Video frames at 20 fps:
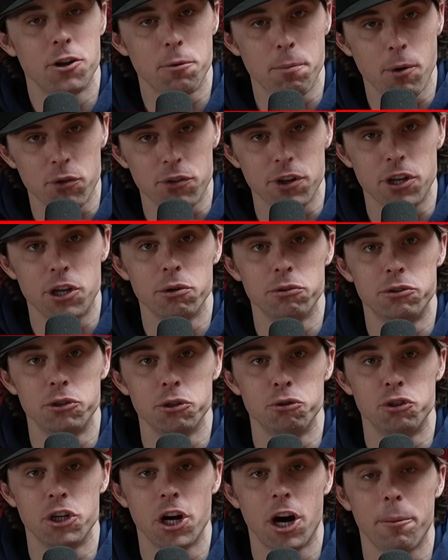They're both a huge,
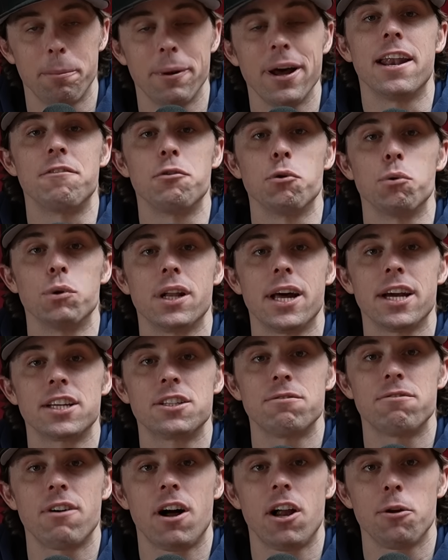huge help. And if you would like
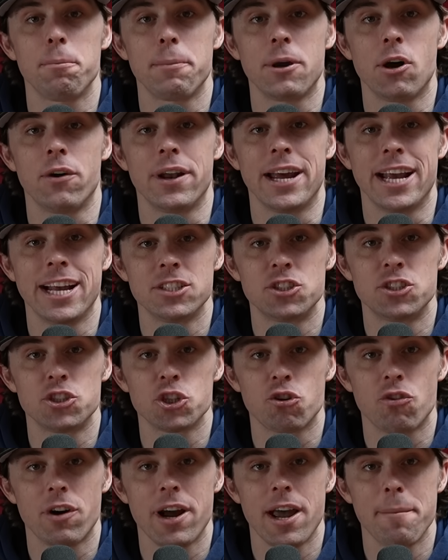to follow me on
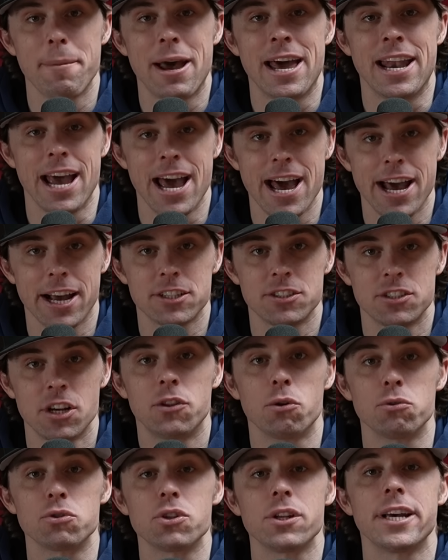Instagram and X,
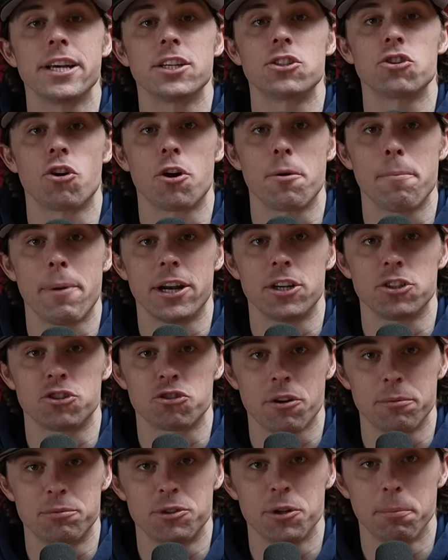those links are in my
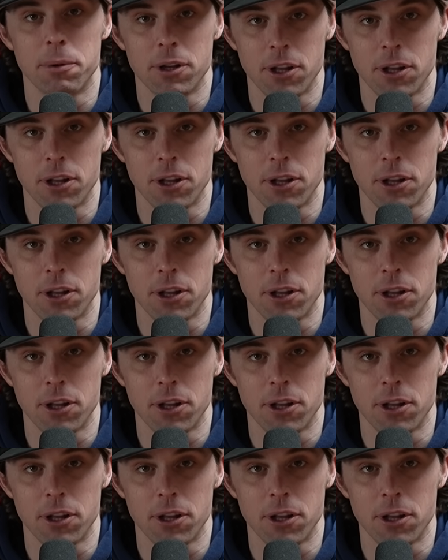description